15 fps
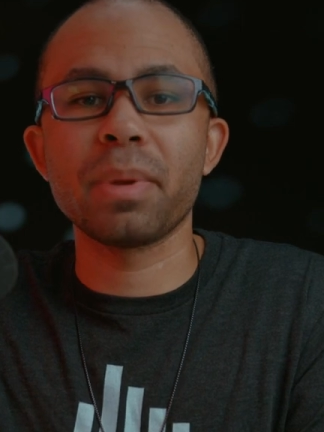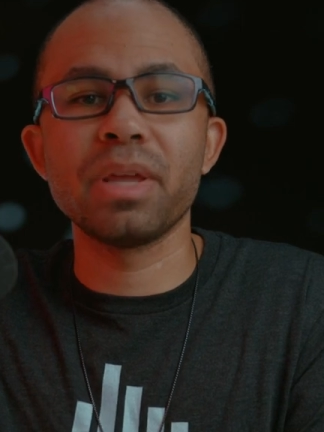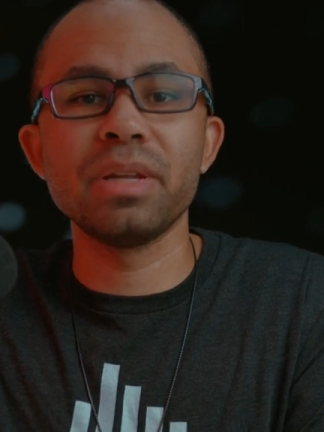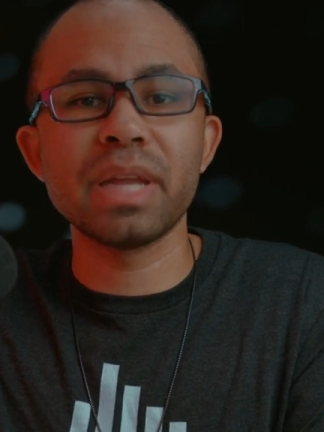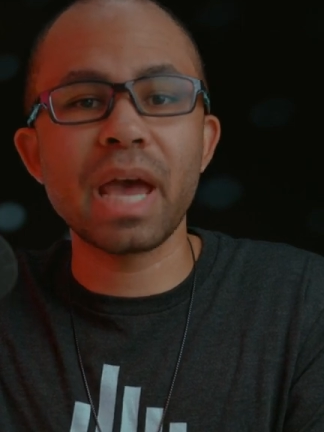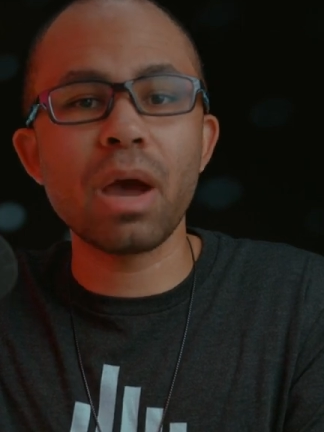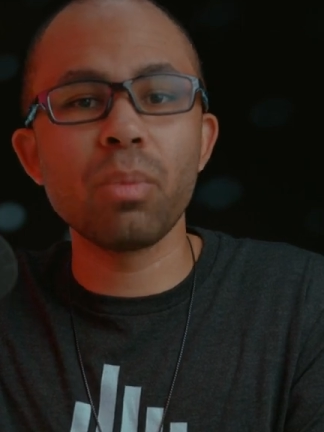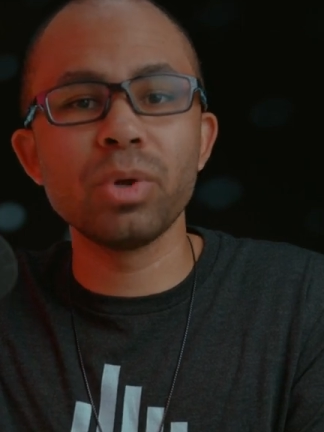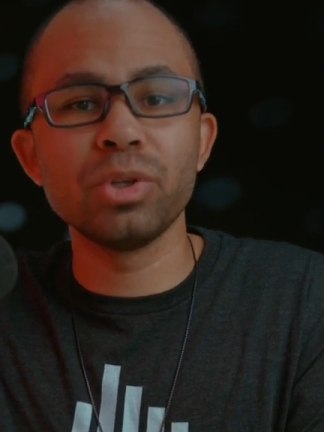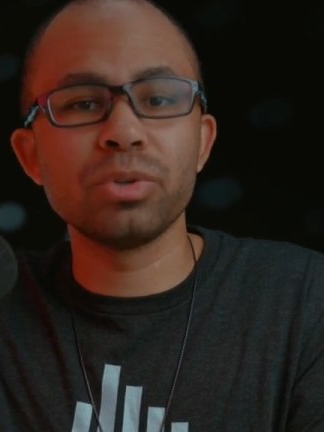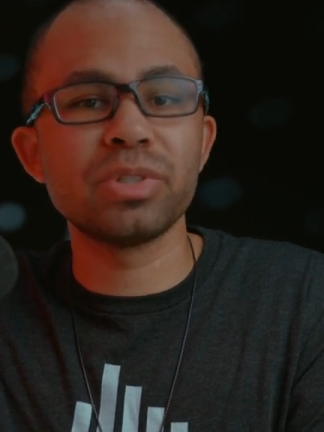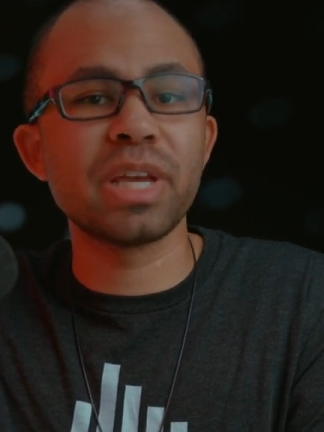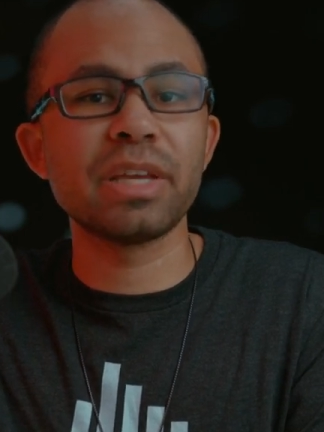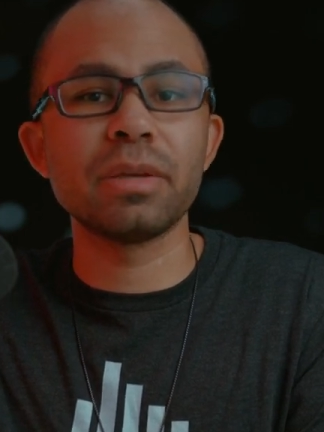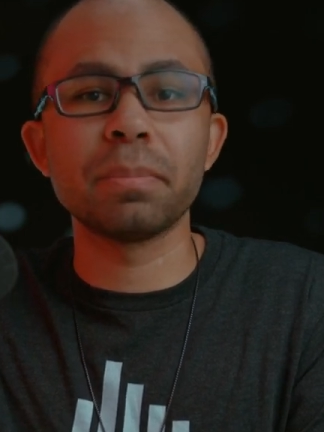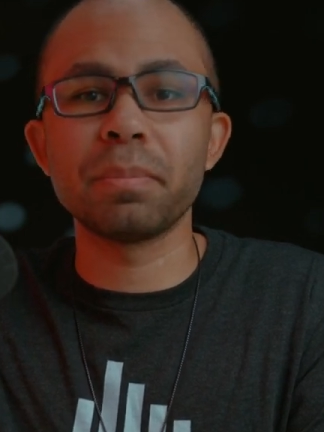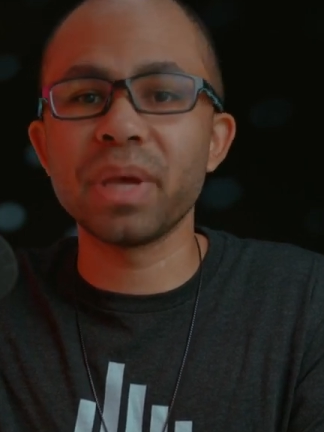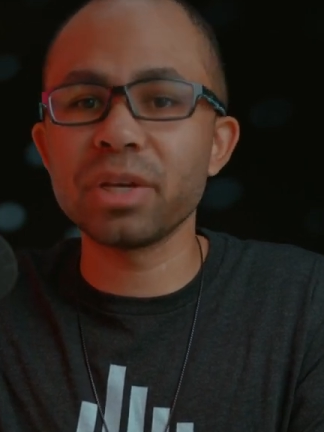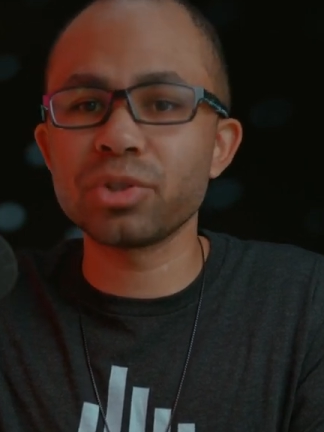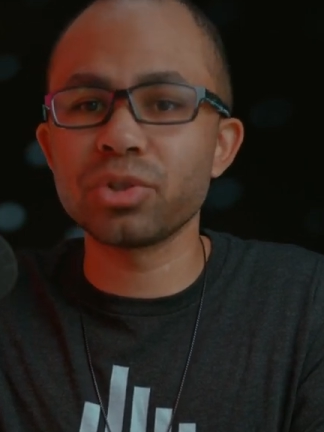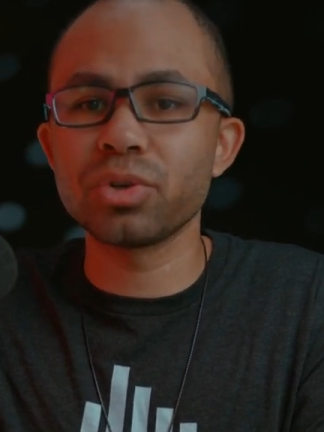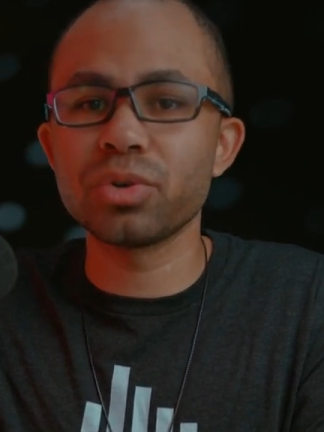And now when you're taking
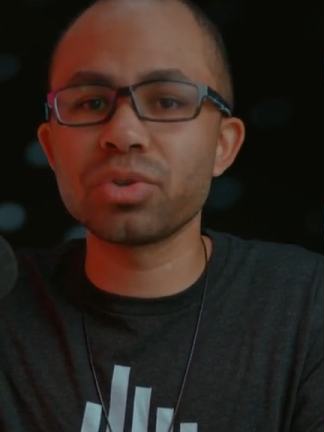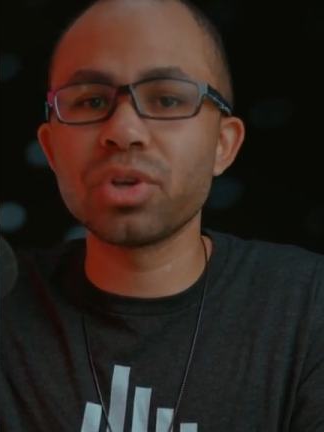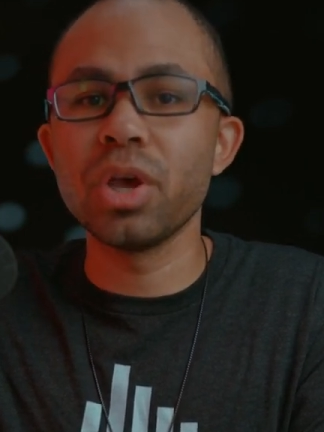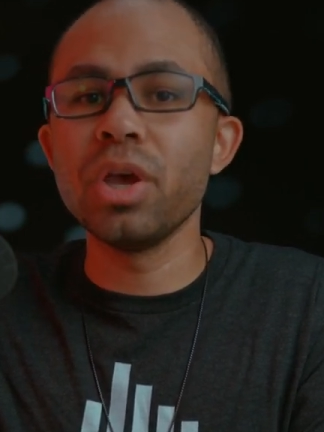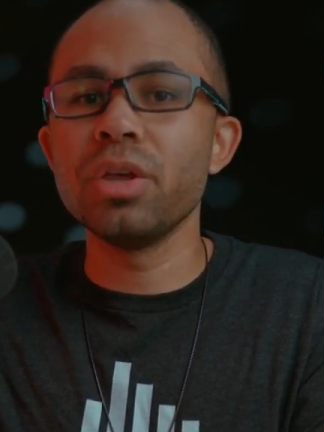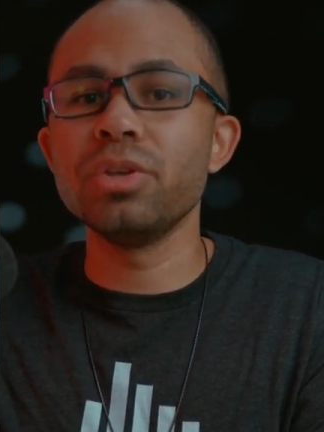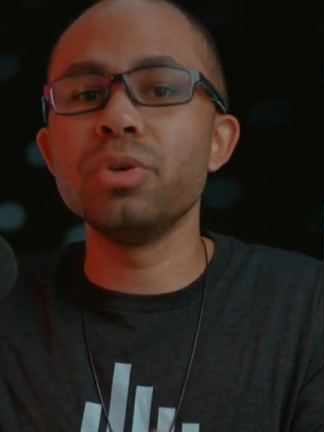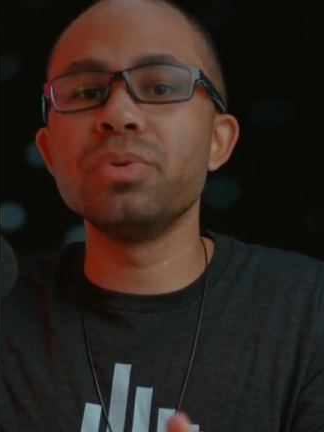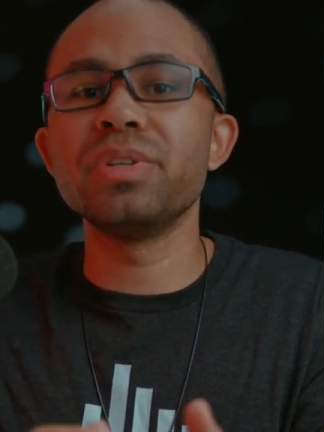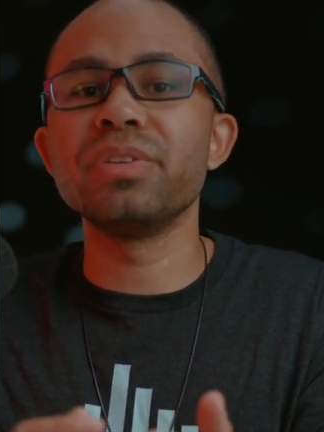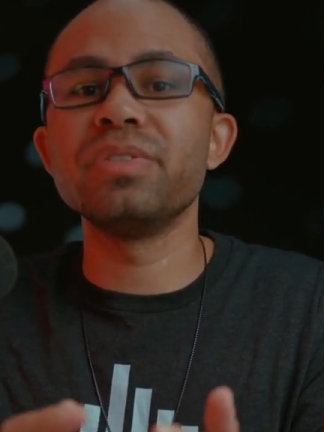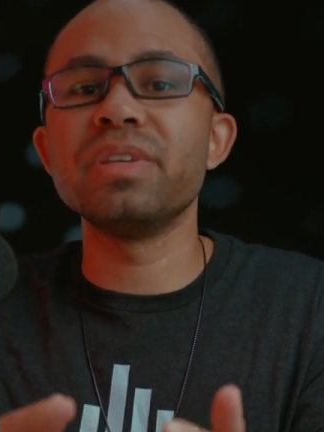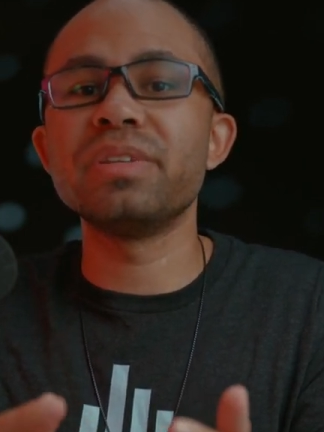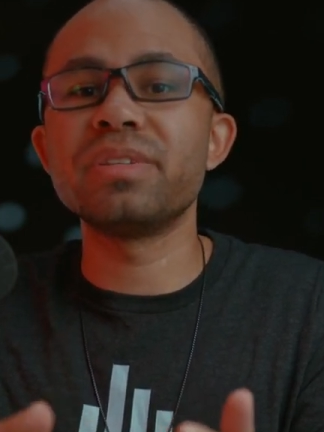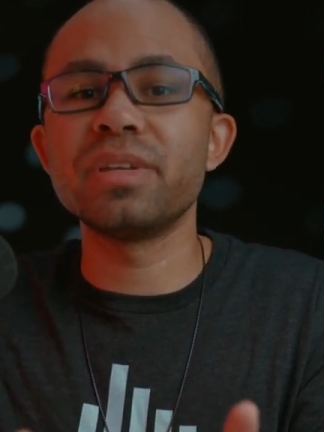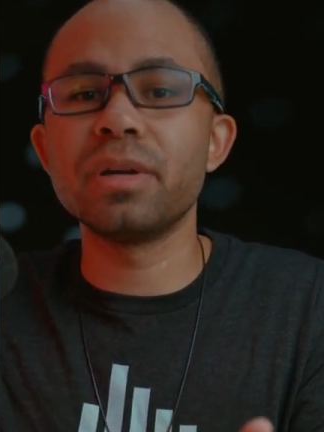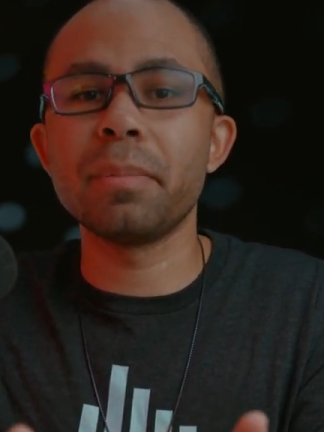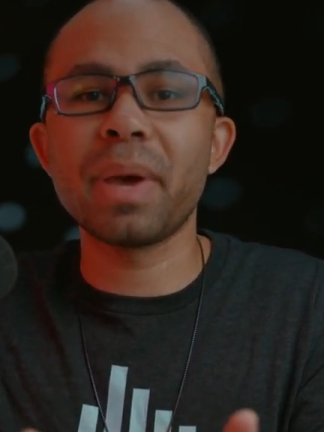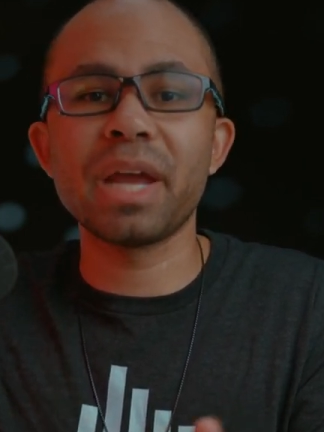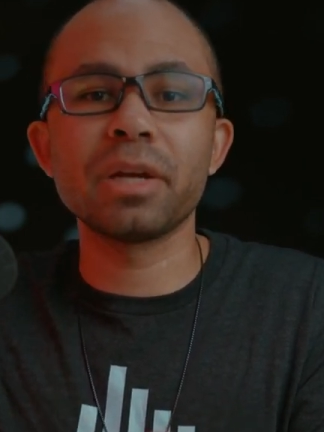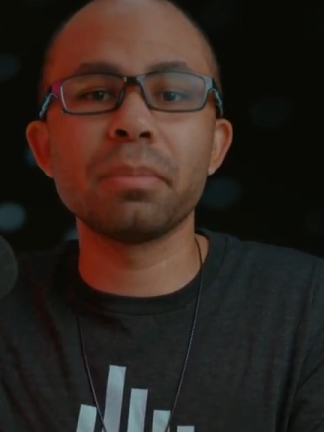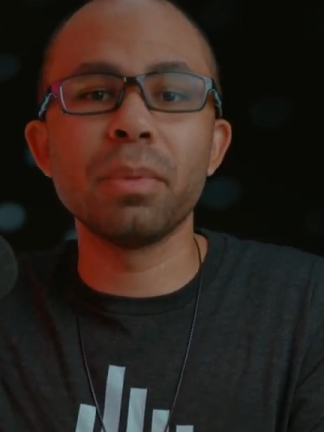pictures, using the
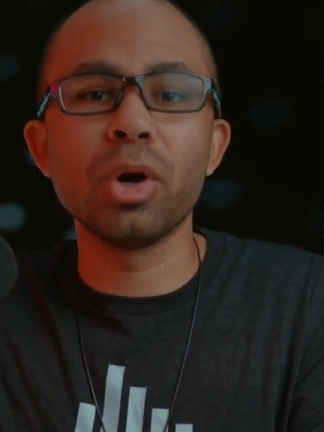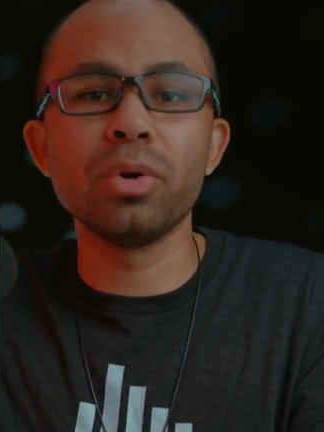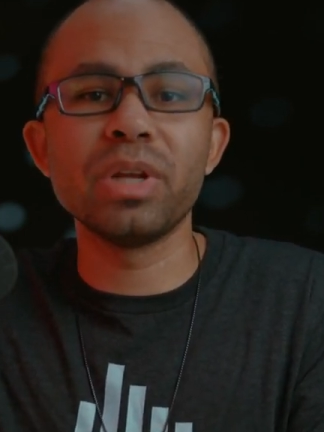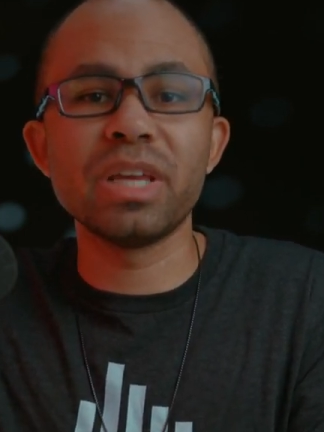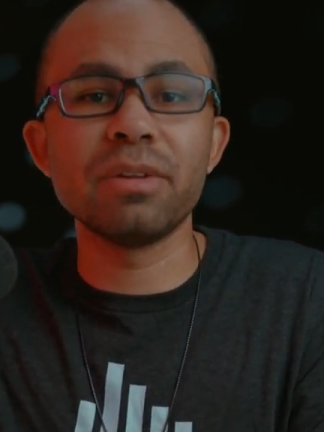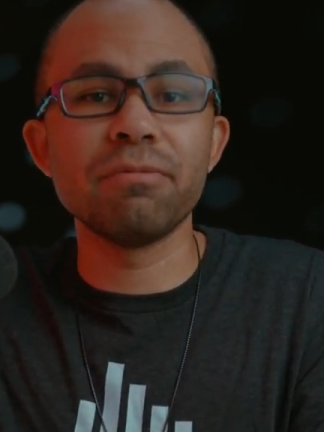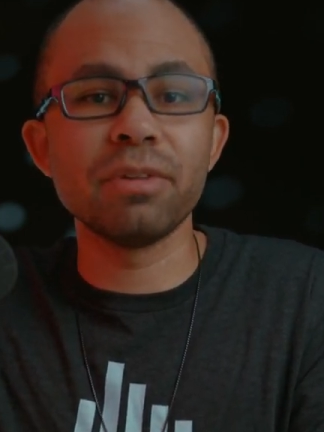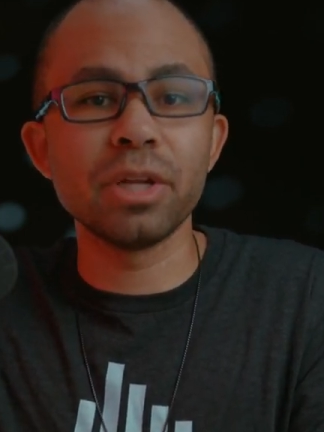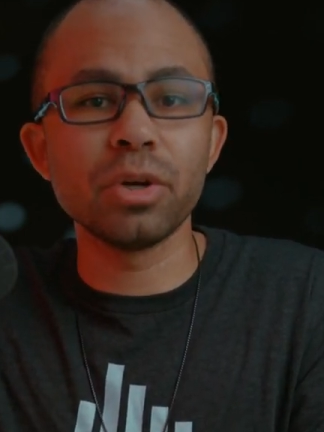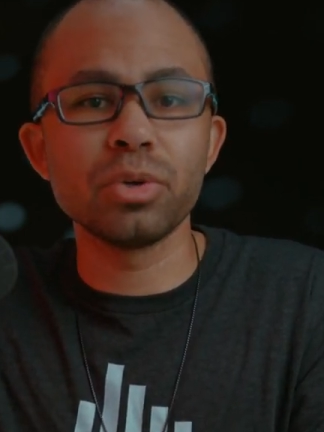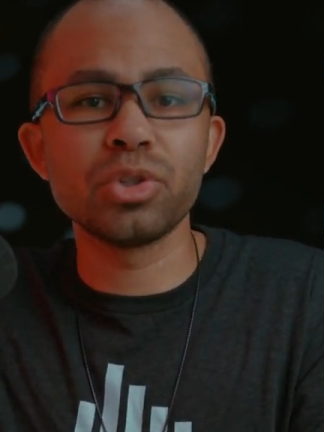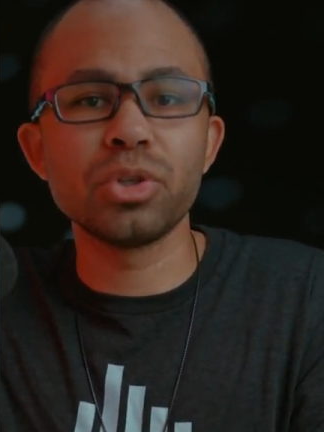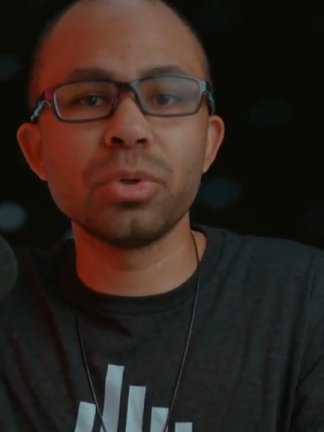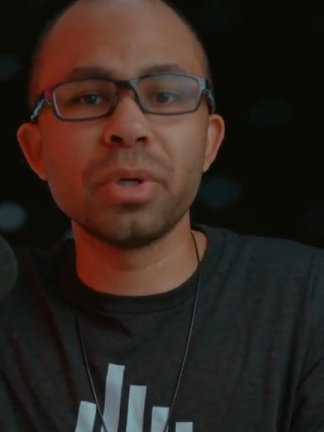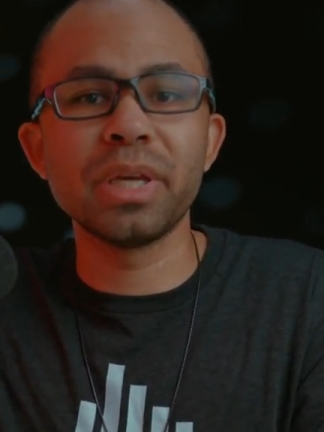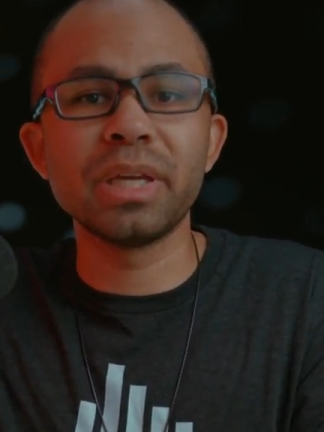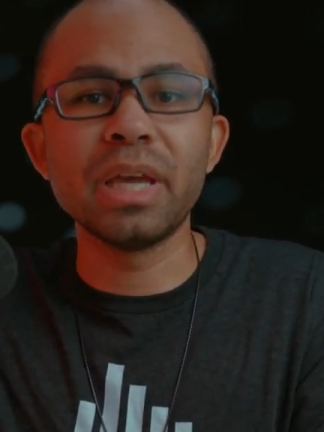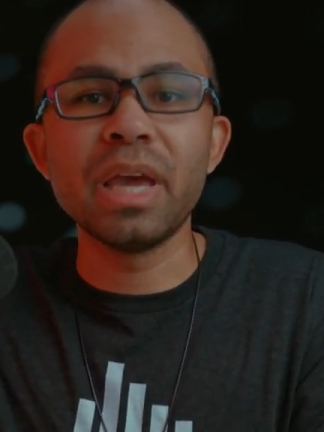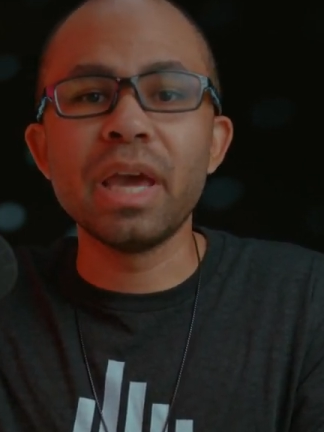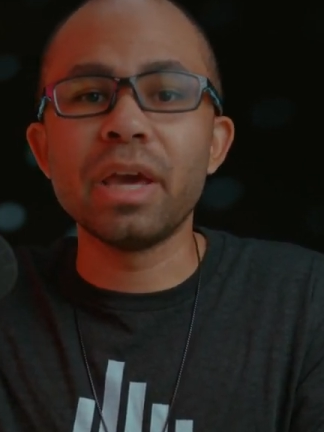cinematic mode in video shooting,